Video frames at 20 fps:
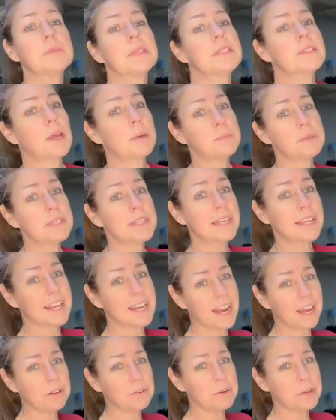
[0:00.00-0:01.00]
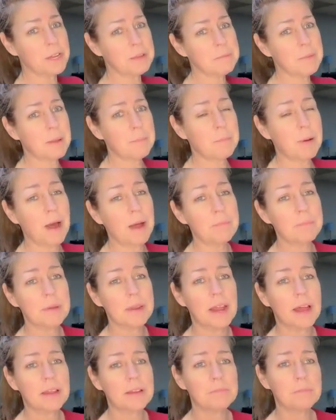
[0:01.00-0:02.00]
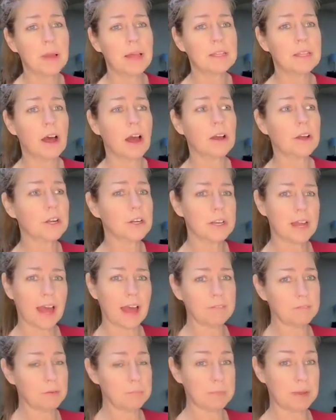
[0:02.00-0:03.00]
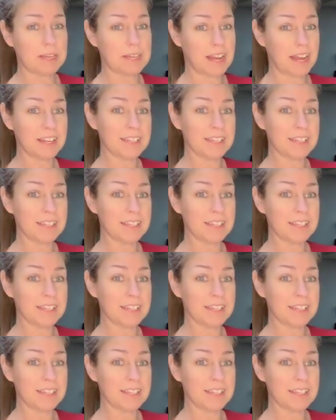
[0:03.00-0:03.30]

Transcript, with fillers: Miss Thomason, can I go get my poppet out of my locker to have at my